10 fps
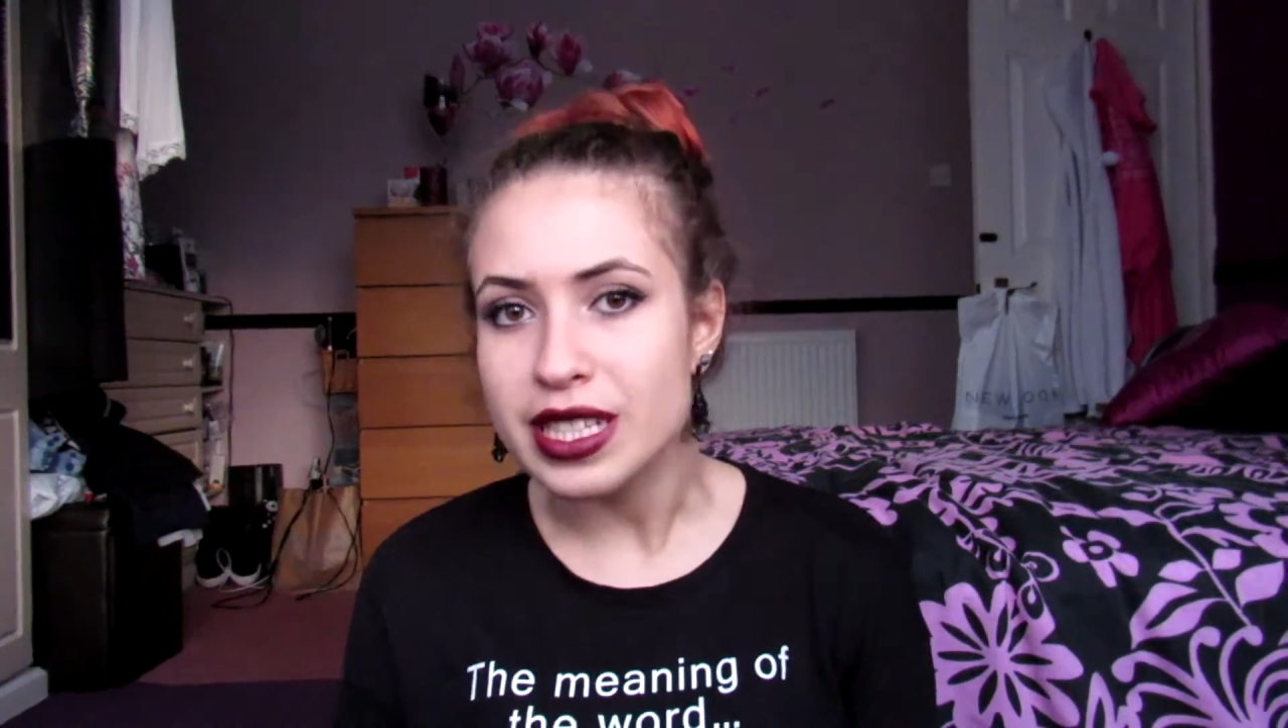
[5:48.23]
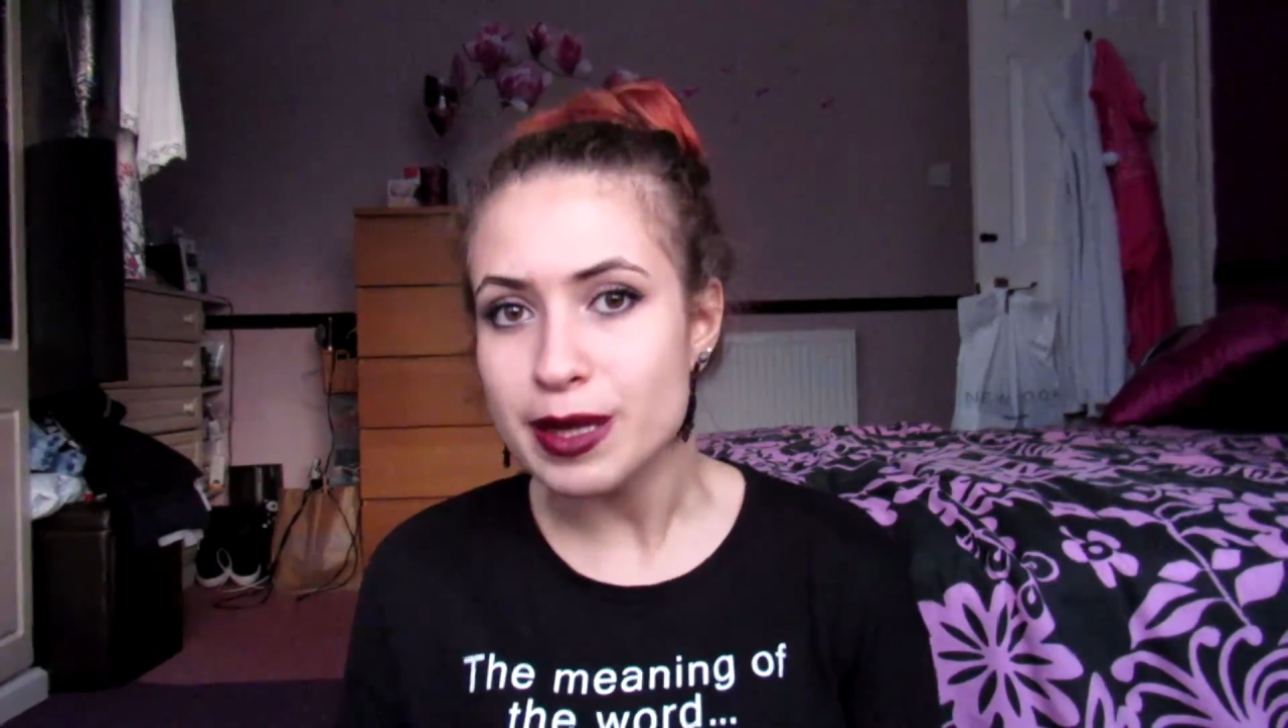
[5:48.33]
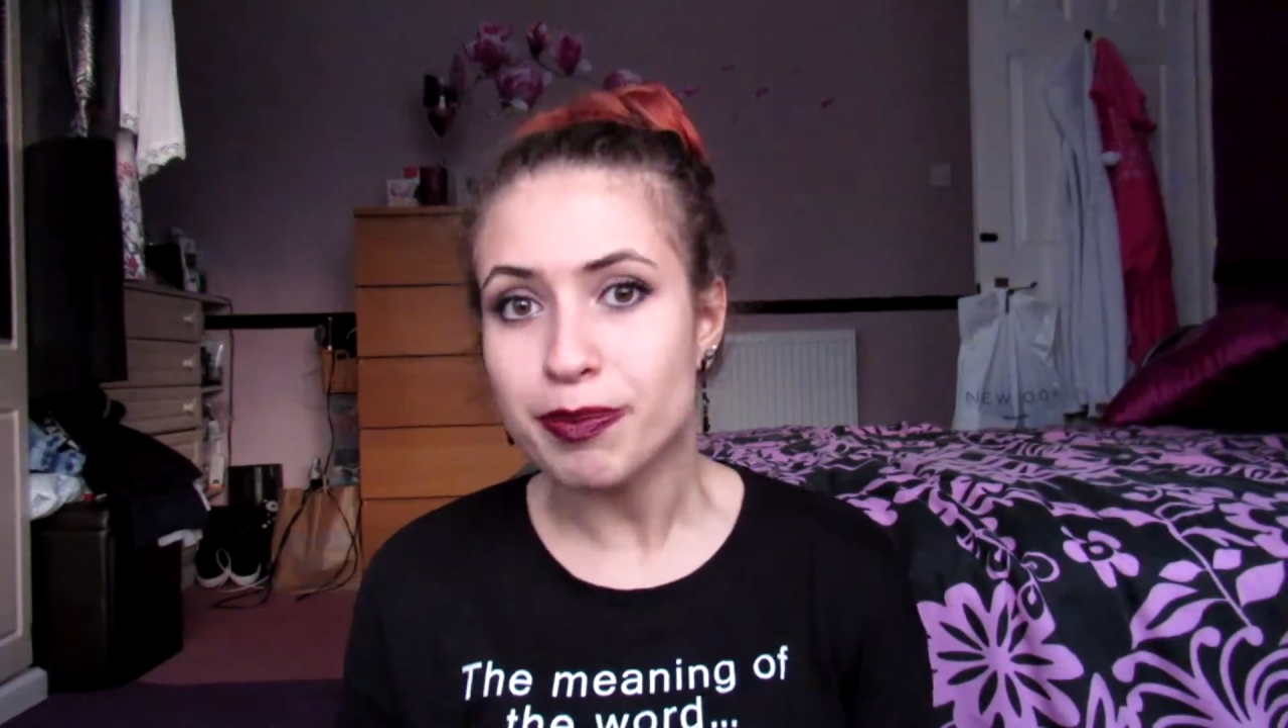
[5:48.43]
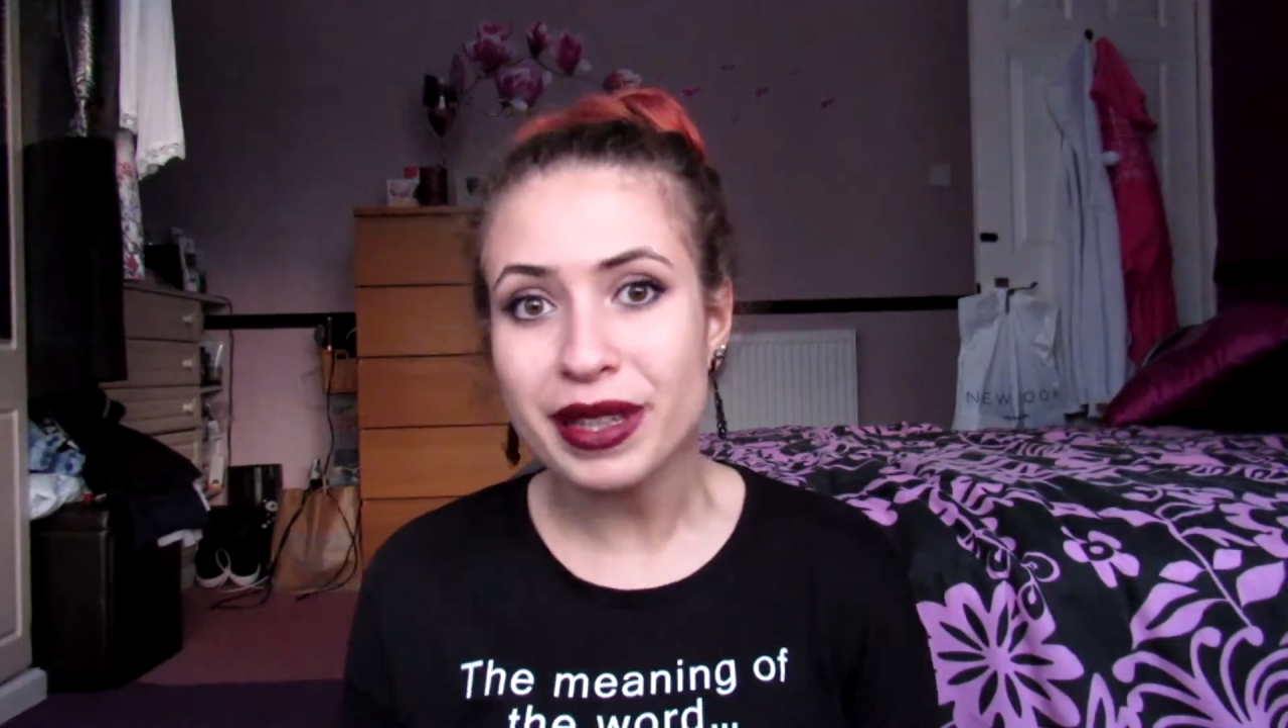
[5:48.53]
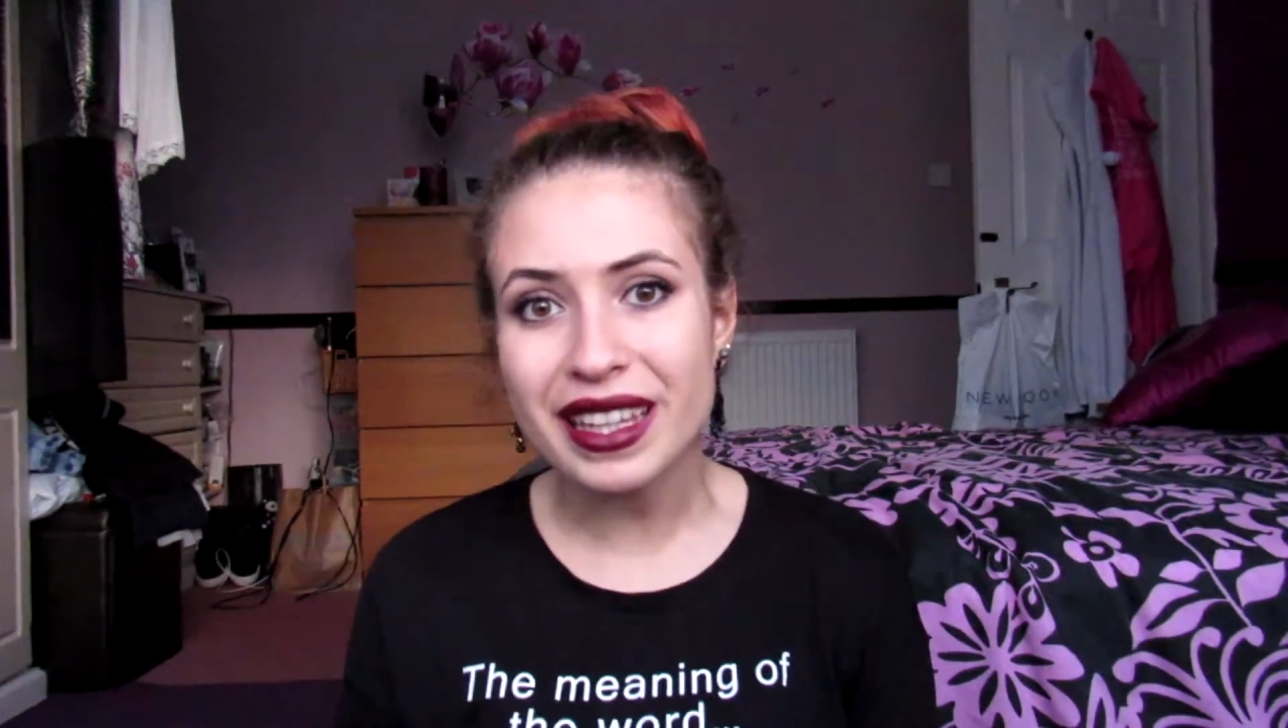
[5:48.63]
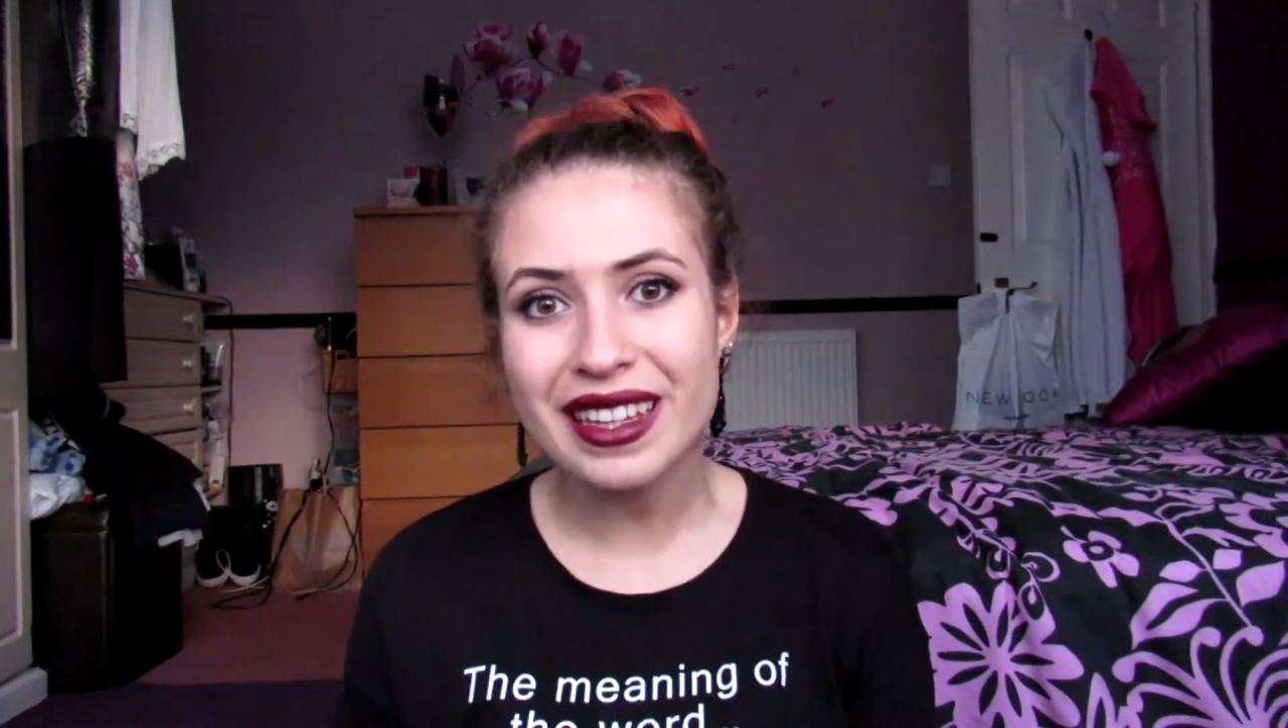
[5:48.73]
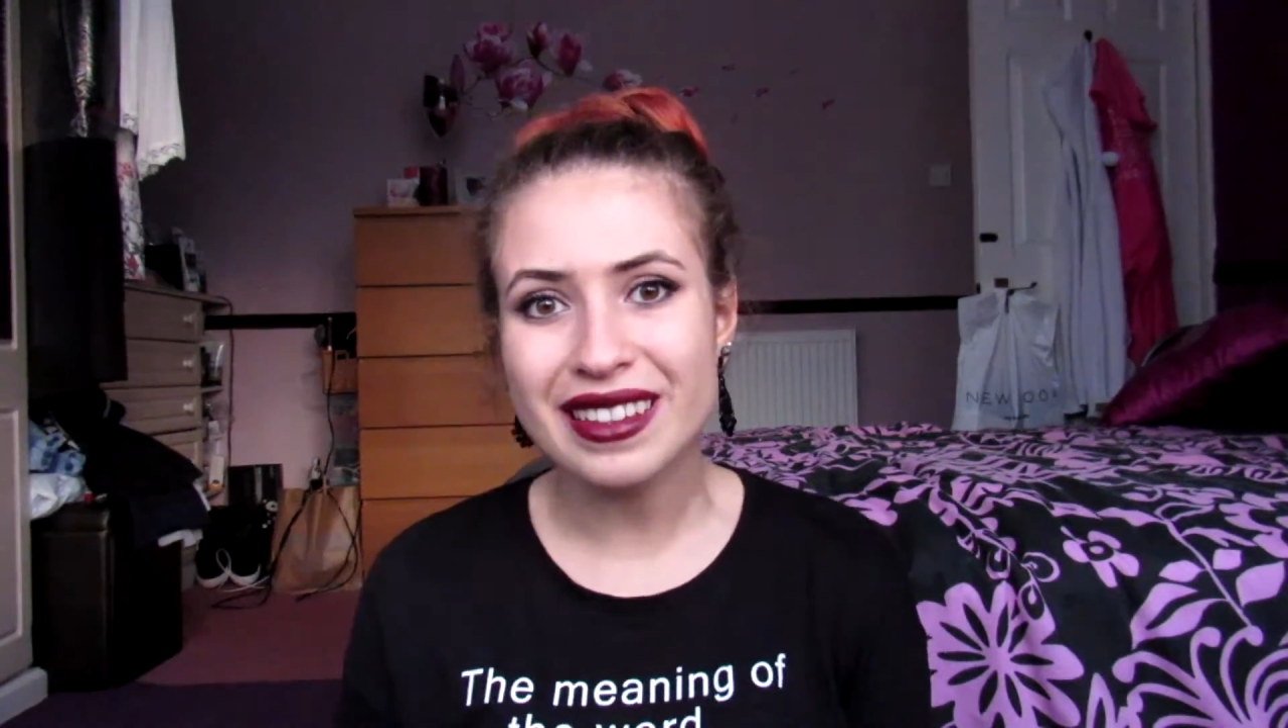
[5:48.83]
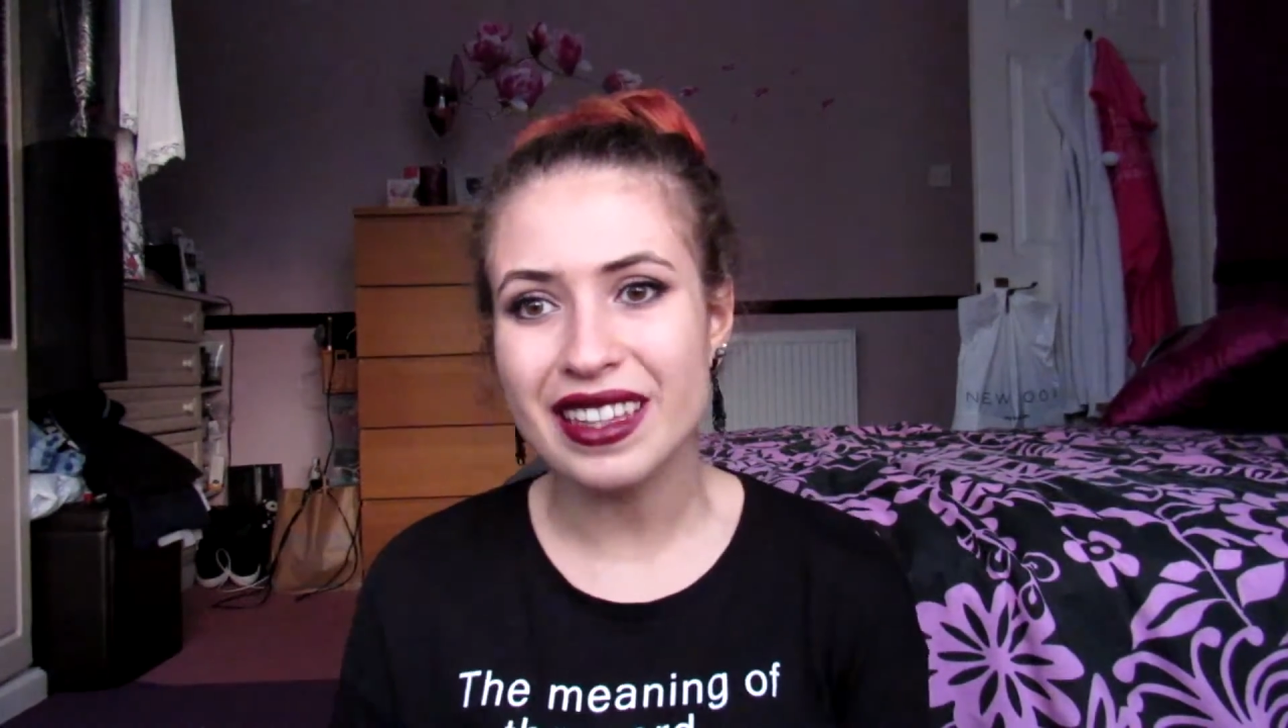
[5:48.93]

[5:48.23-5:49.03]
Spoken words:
speak,